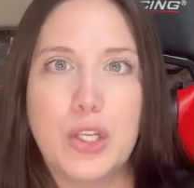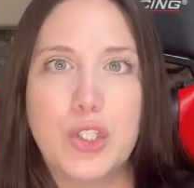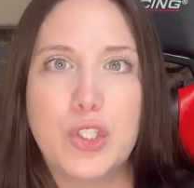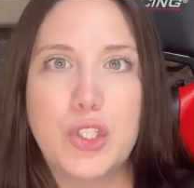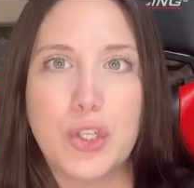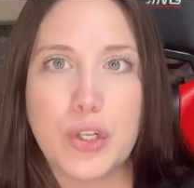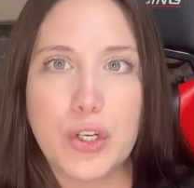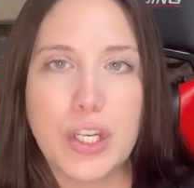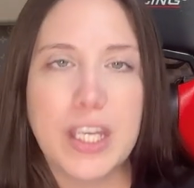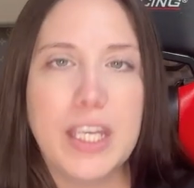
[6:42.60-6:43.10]

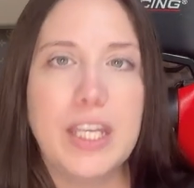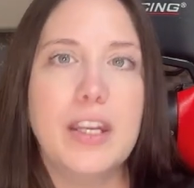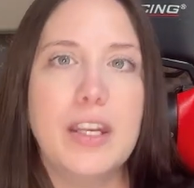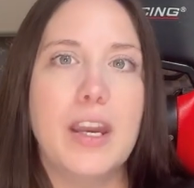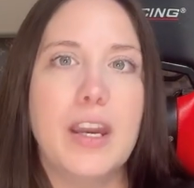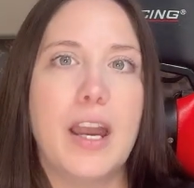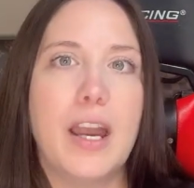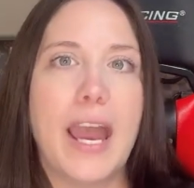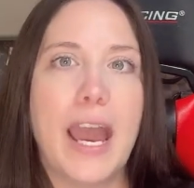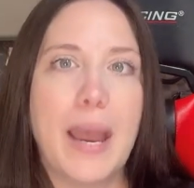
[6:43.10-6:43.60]
During
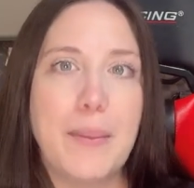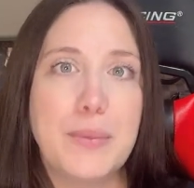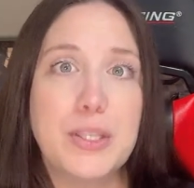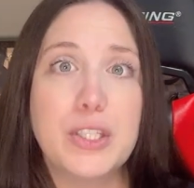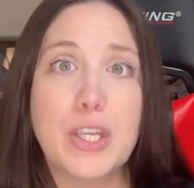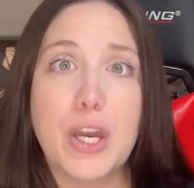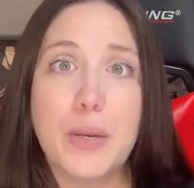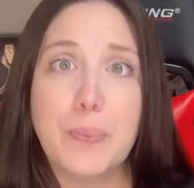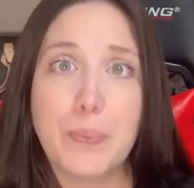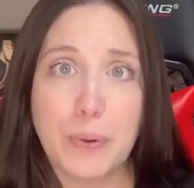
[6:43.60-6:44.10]

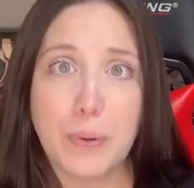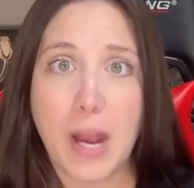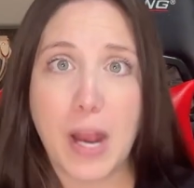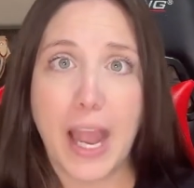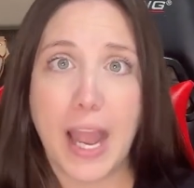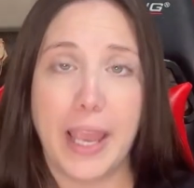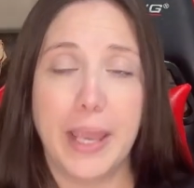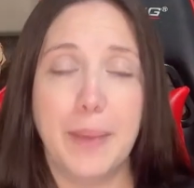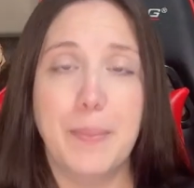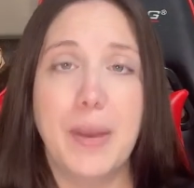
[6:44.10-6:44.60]
Amazon
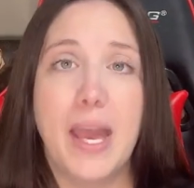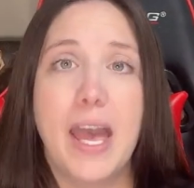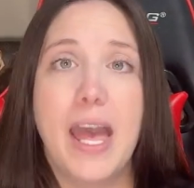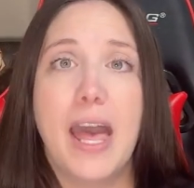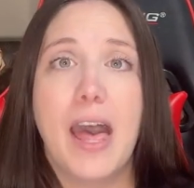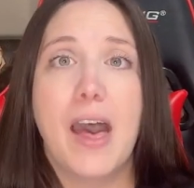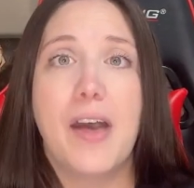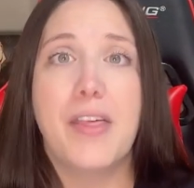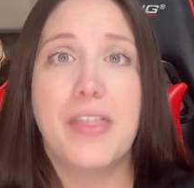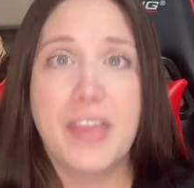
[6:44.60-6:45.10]
Prime,
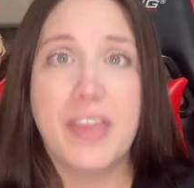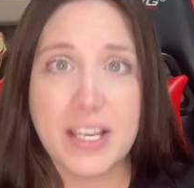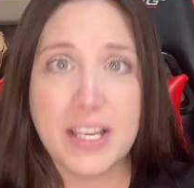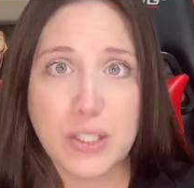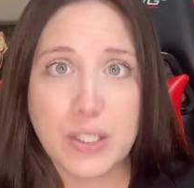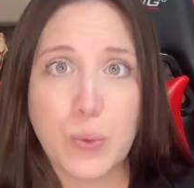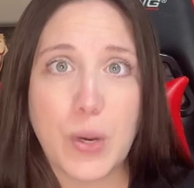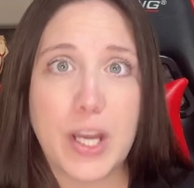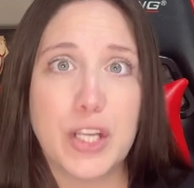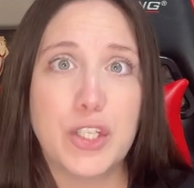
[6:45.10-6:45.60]

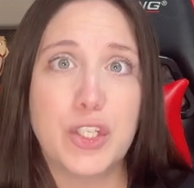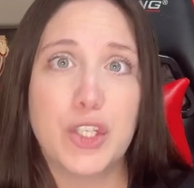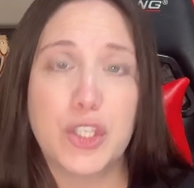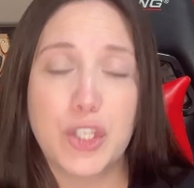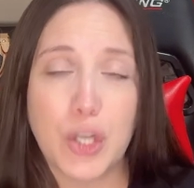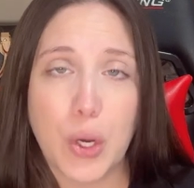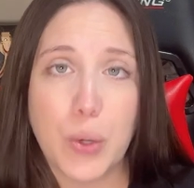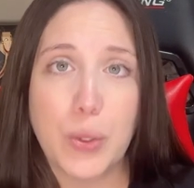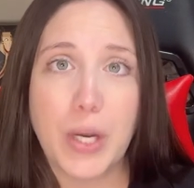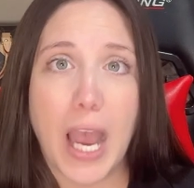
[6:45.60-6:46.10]
this one
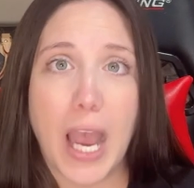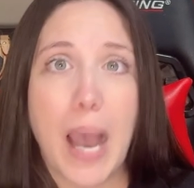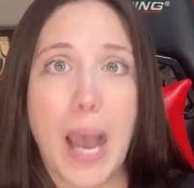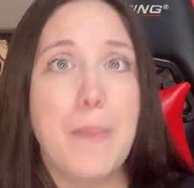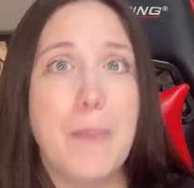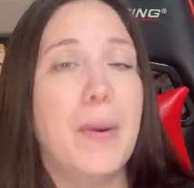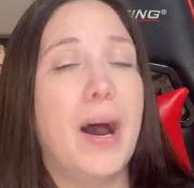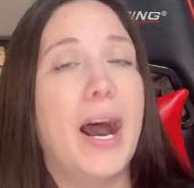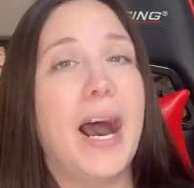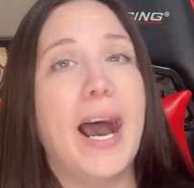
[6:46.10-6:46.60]
showed
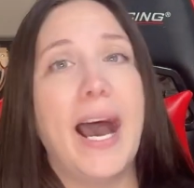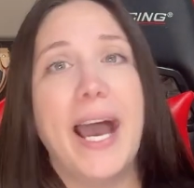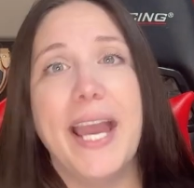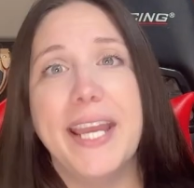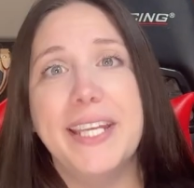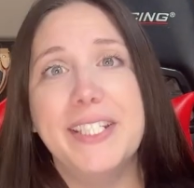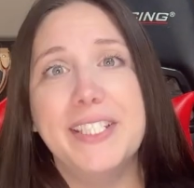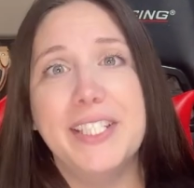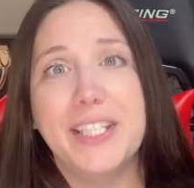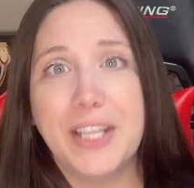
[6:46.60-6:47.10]
up.
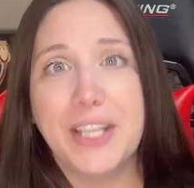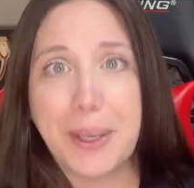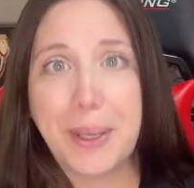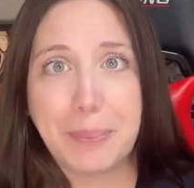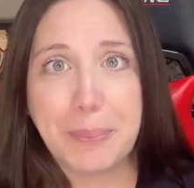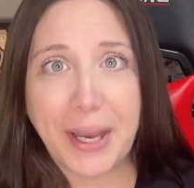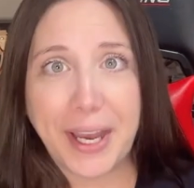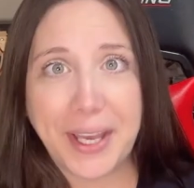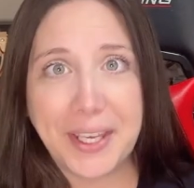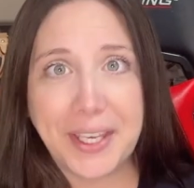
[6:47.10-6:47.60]
I did
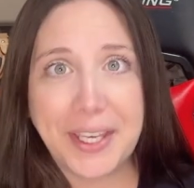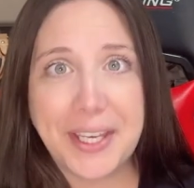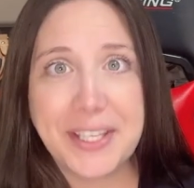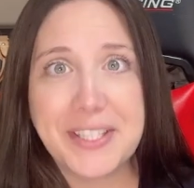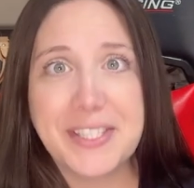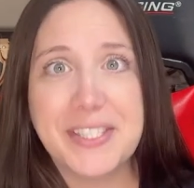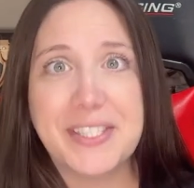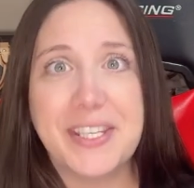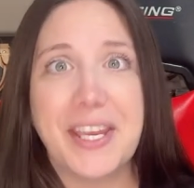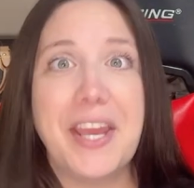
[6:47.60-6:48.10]
not buy
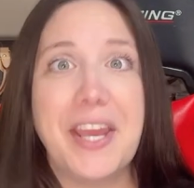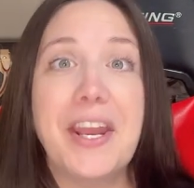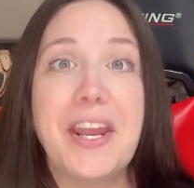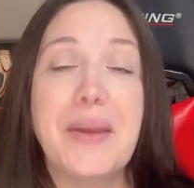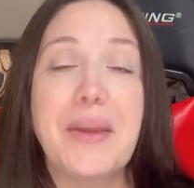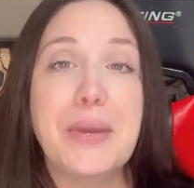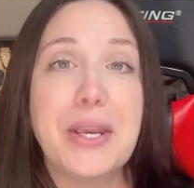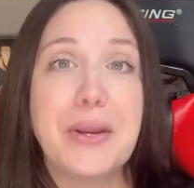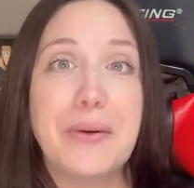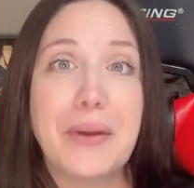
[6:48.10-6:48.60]
it and
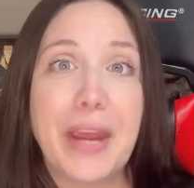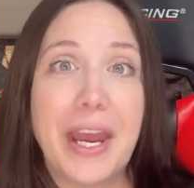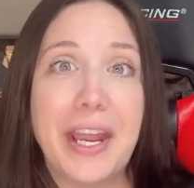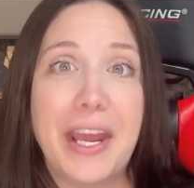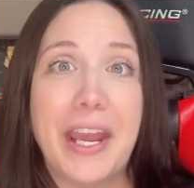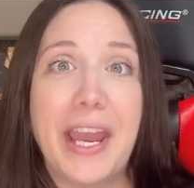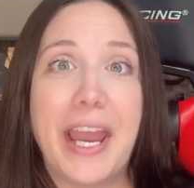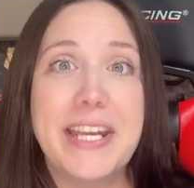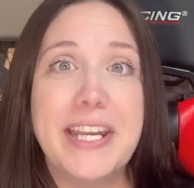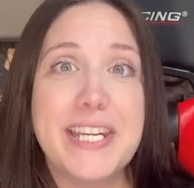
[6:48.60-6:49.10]
I regret
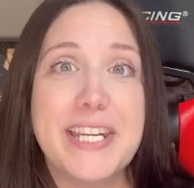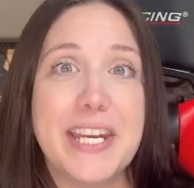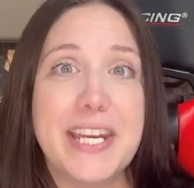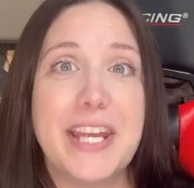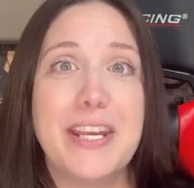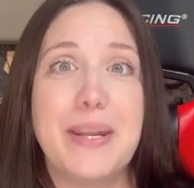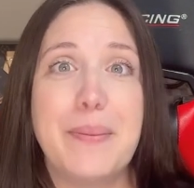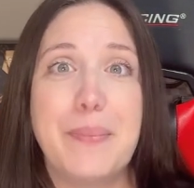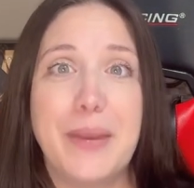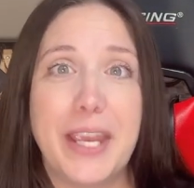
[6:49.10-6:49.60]
it. I did
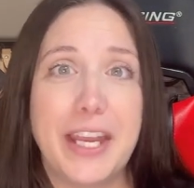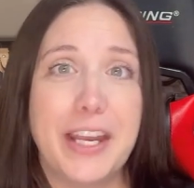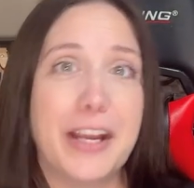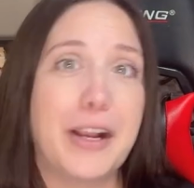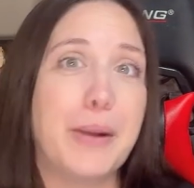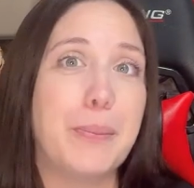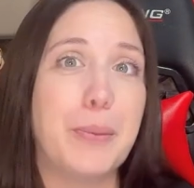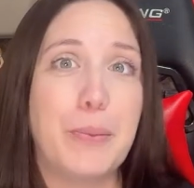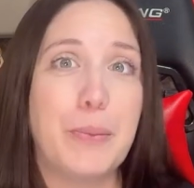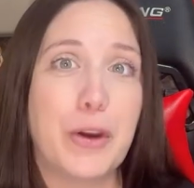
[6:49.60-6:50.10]
end up paying a
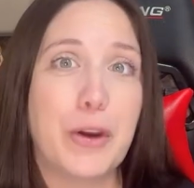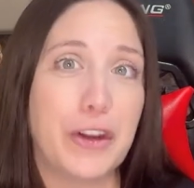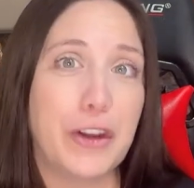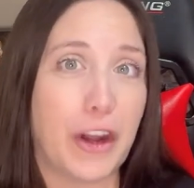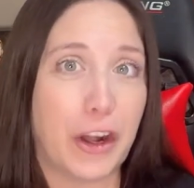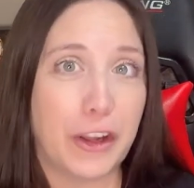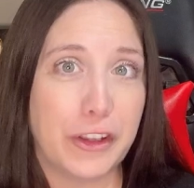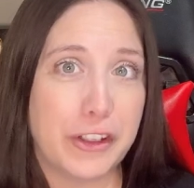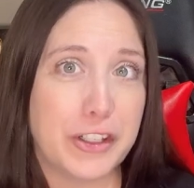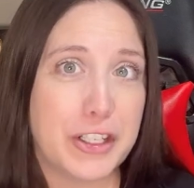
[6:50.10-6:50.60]
couple more
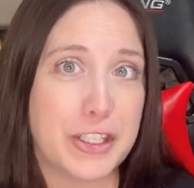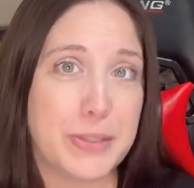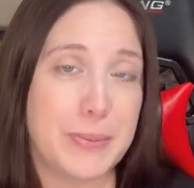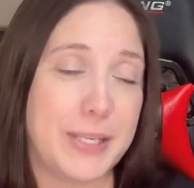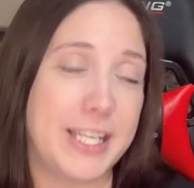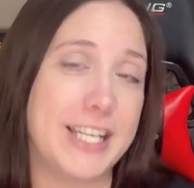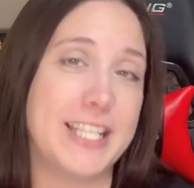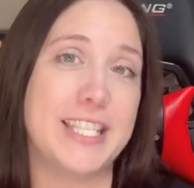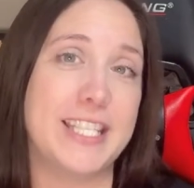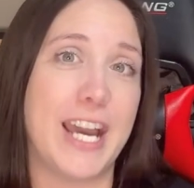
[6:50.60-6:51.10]
dollars
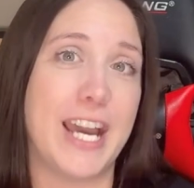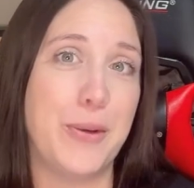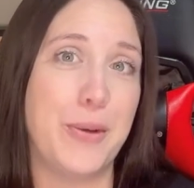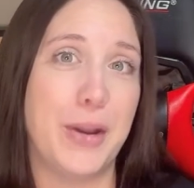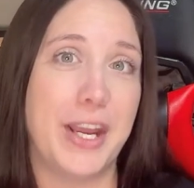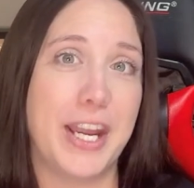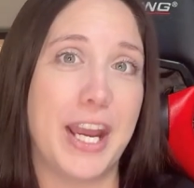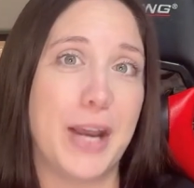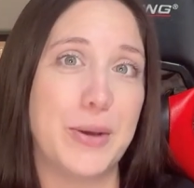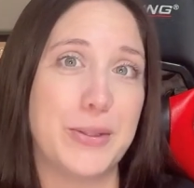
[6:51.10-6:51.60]
because I
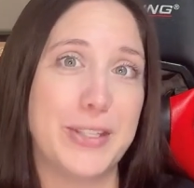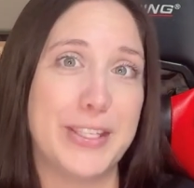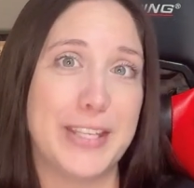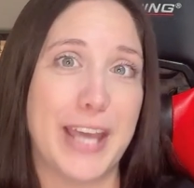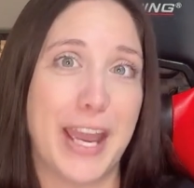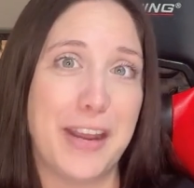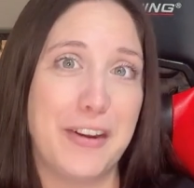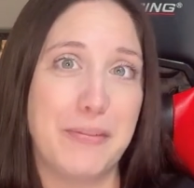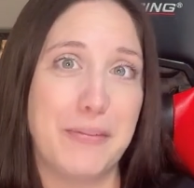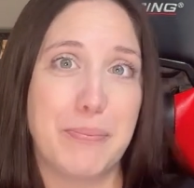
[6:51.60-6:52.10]
went
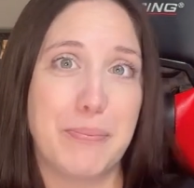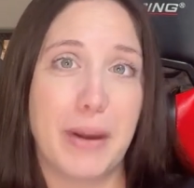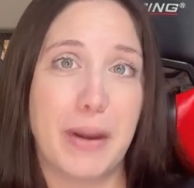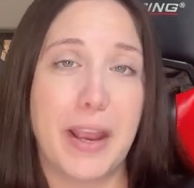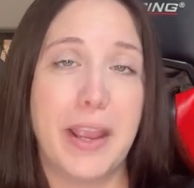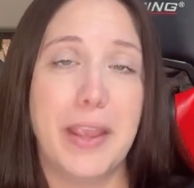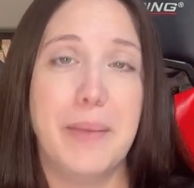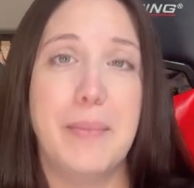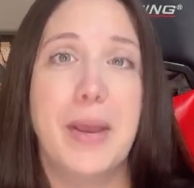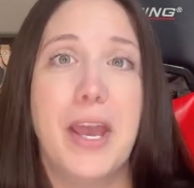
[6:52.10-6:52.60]
outside of
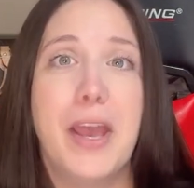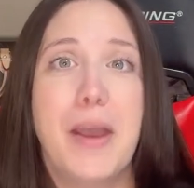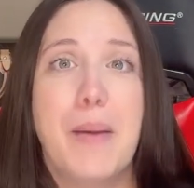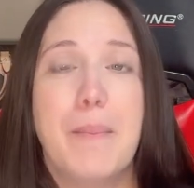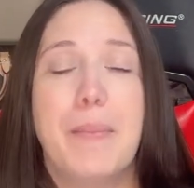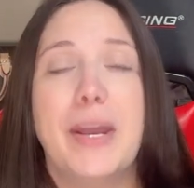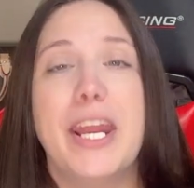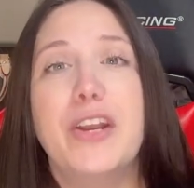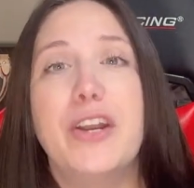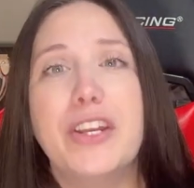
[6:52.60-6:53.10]
Prime,
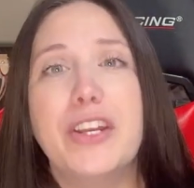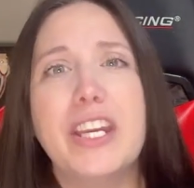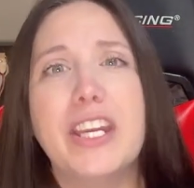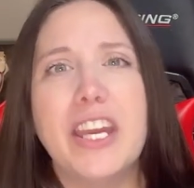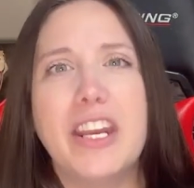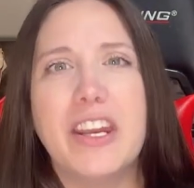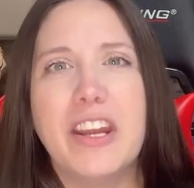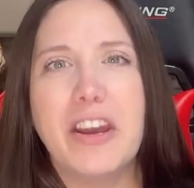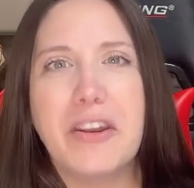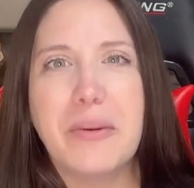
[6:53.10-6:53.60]
but I couldn't
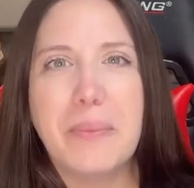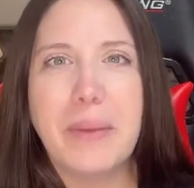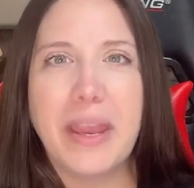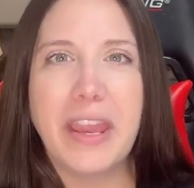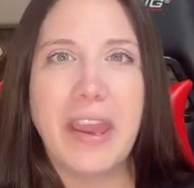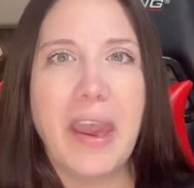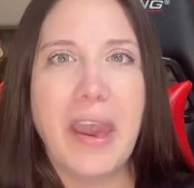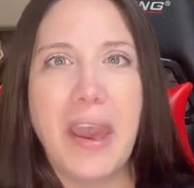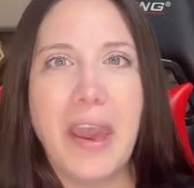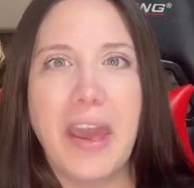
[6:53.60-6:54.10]
get it out of
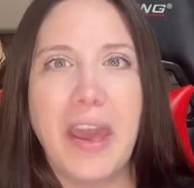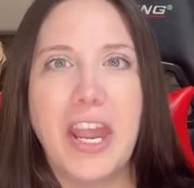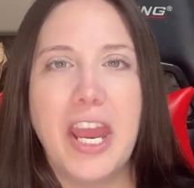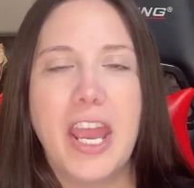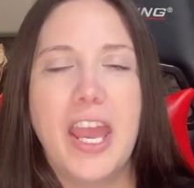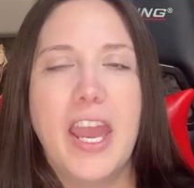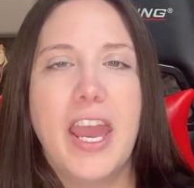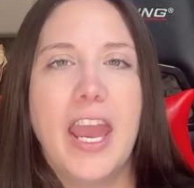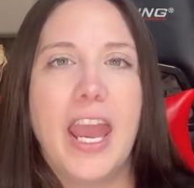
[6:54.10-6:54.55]
my head.